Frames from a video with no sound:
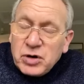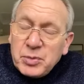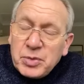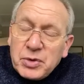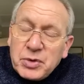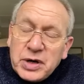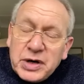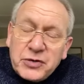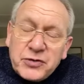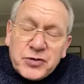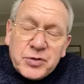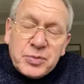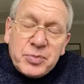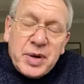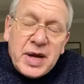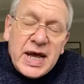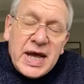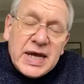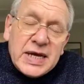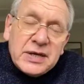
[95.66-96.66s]
Grant me relief from
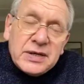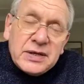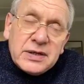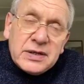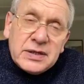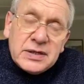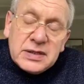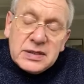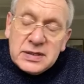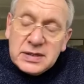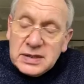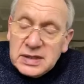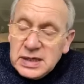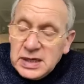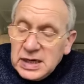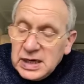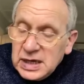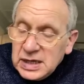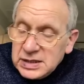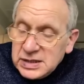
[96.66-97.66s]
pain
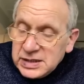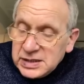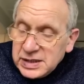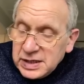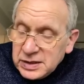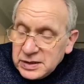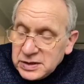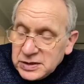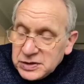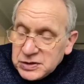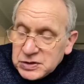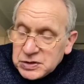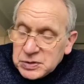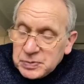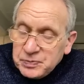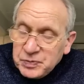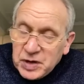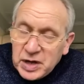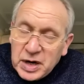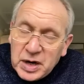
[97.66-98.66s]
and sickness.